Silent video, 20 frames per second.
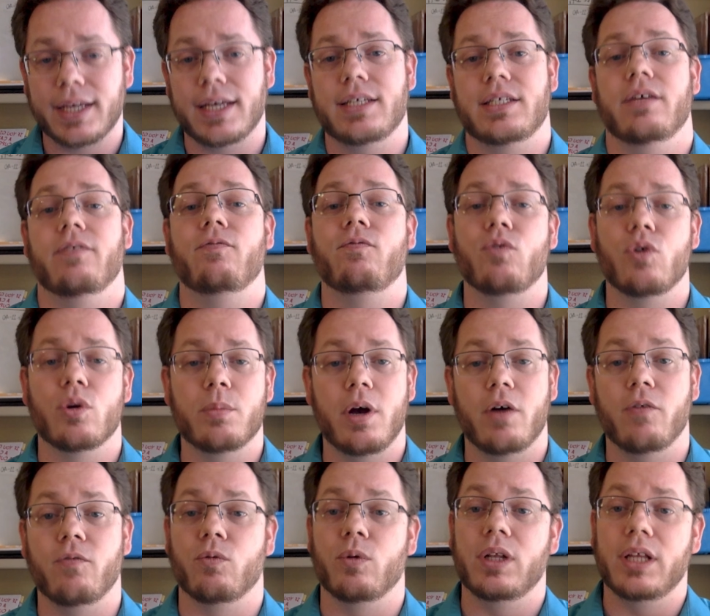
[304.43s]
as a form
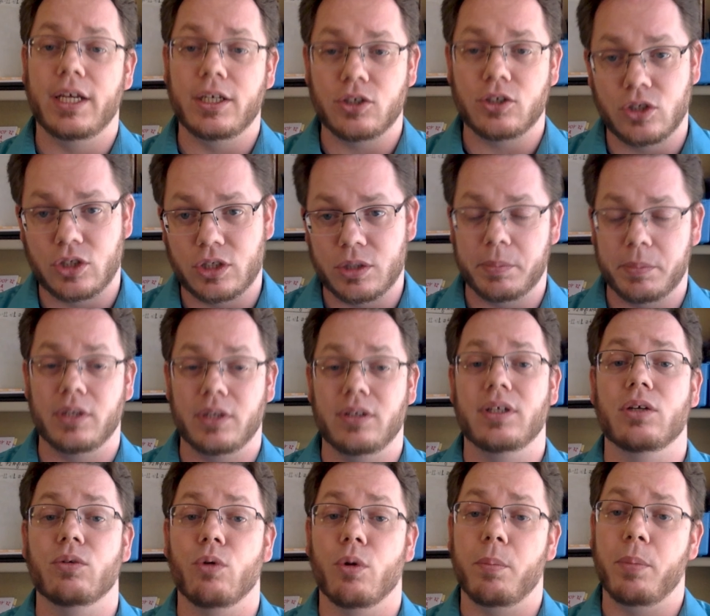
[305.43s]
of relationship building
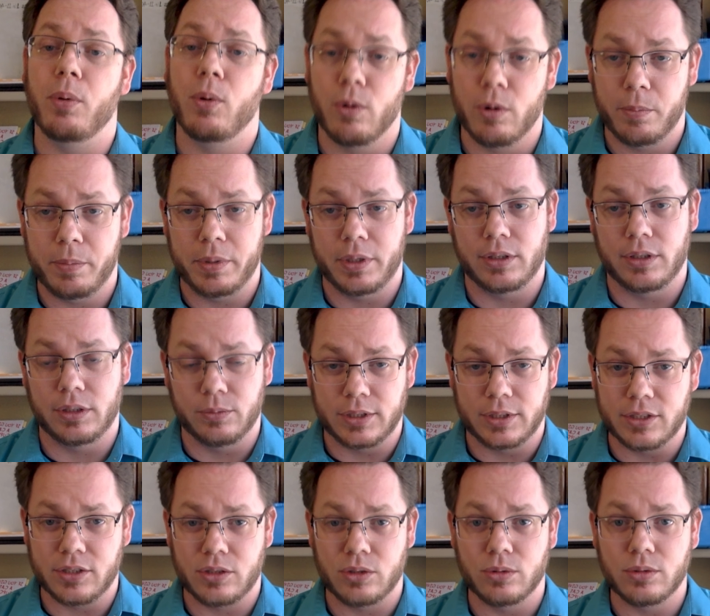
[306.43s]
and rapport building with the
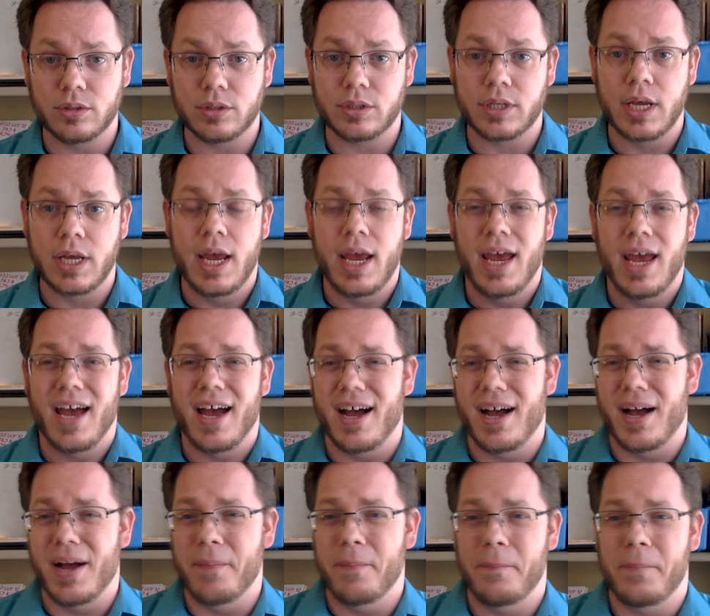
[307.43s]
students,
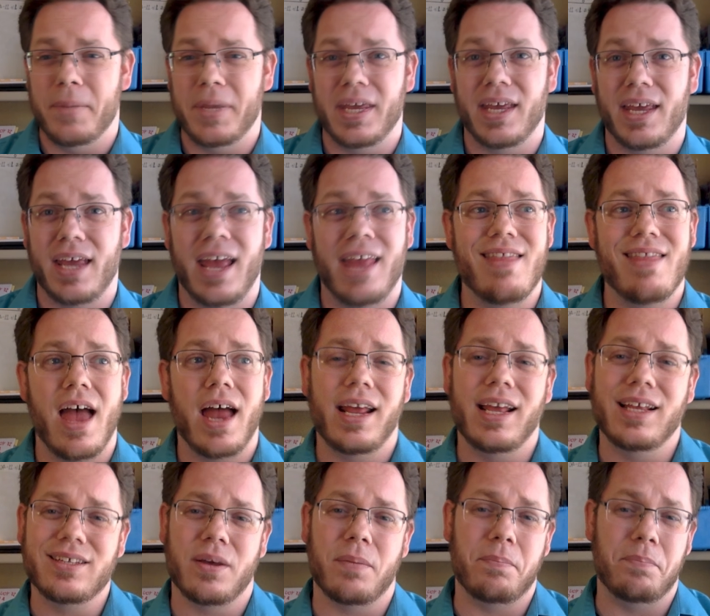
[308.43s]
and that
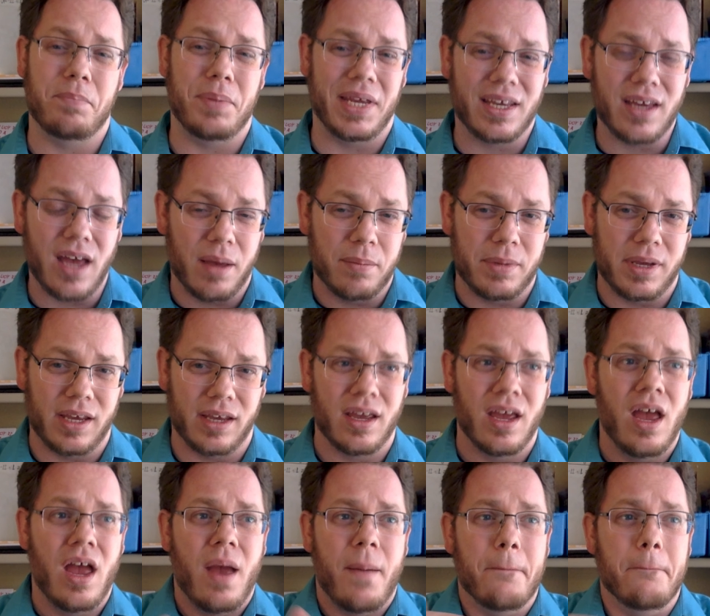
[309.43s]
ends up becoming
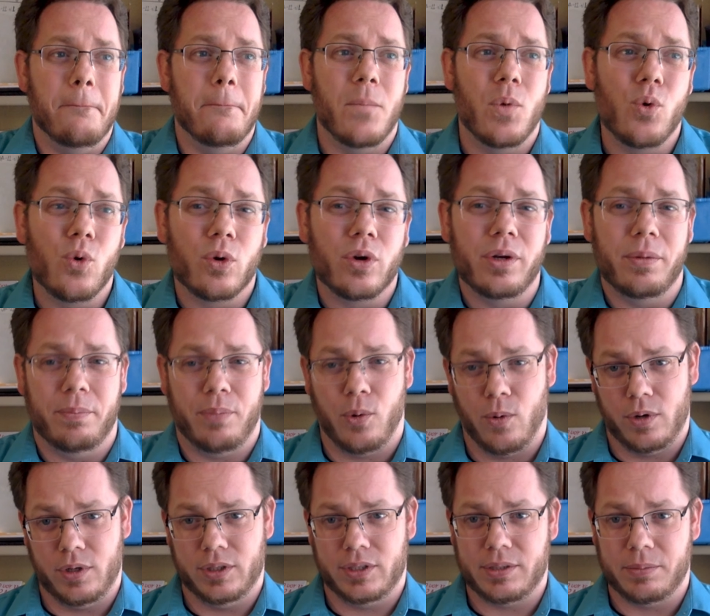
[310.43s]
more
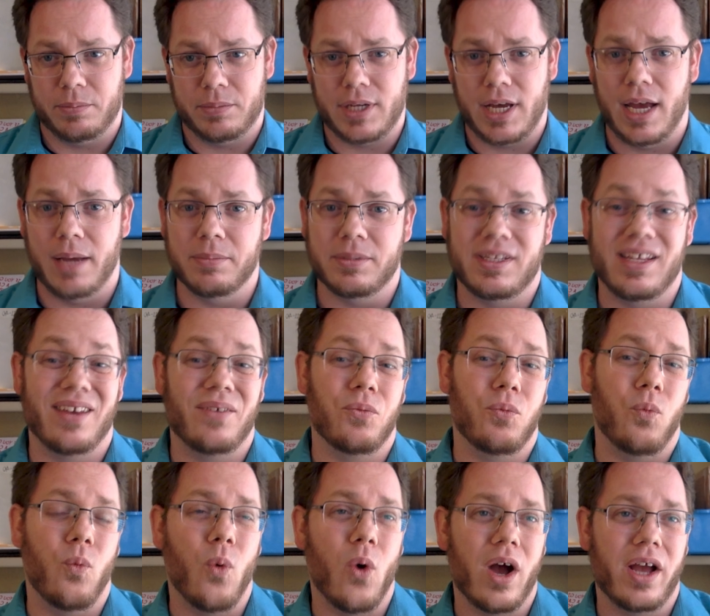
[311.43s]
important sometimes
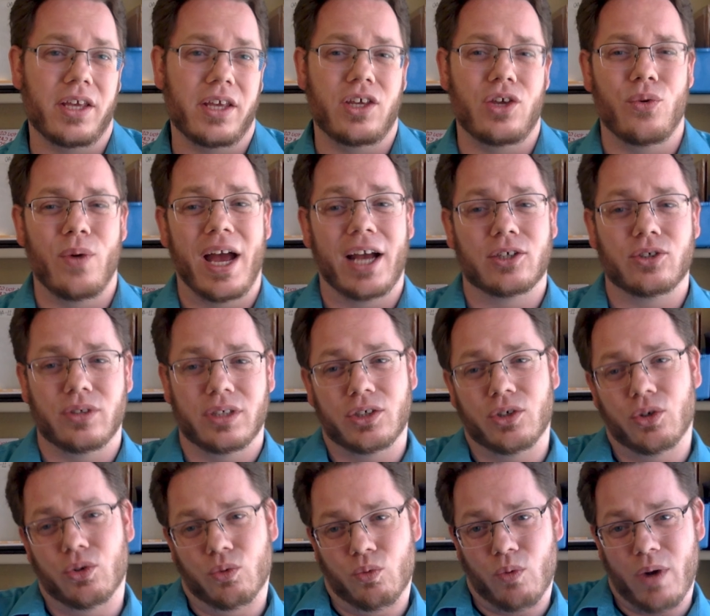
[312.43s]
than what you actually
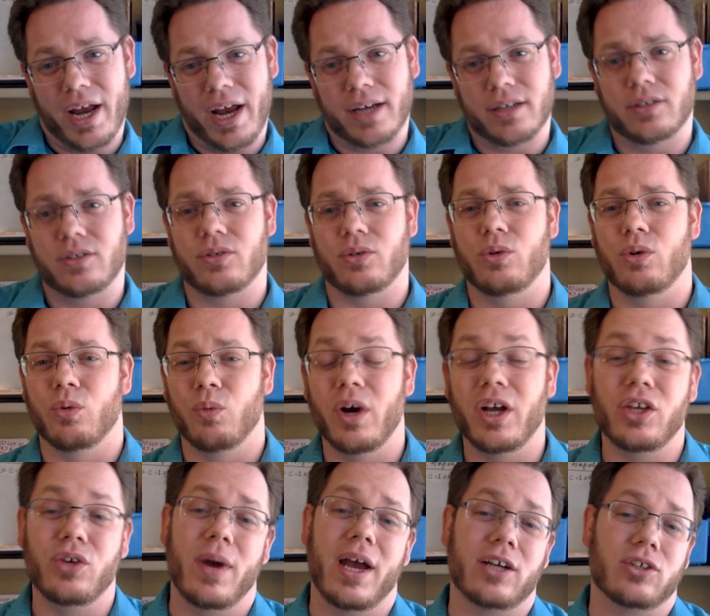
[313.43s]
correct or what
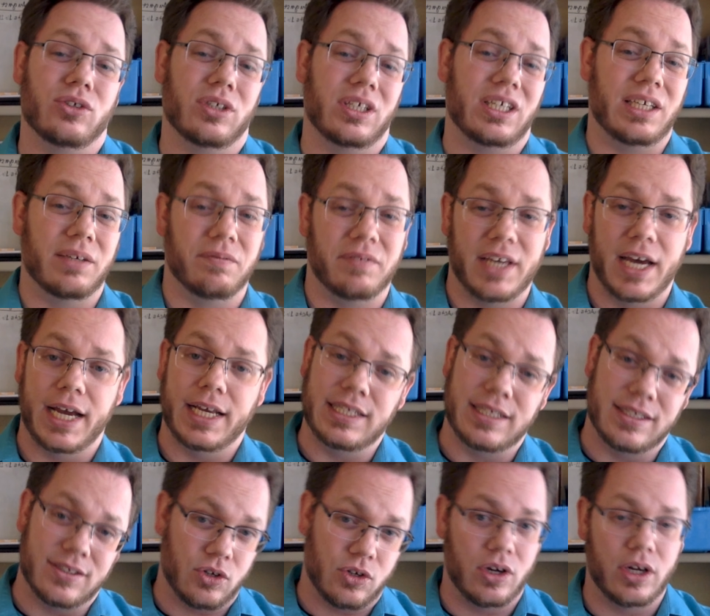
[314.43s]
you actually give
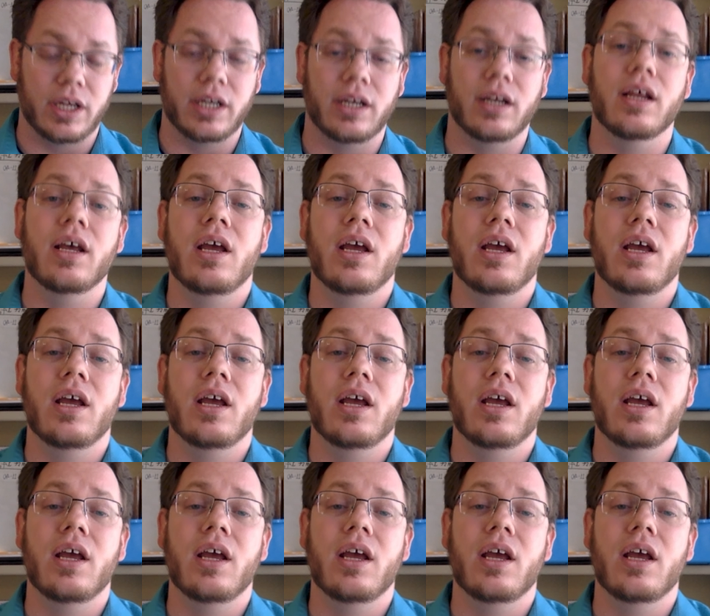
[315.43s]
guidance on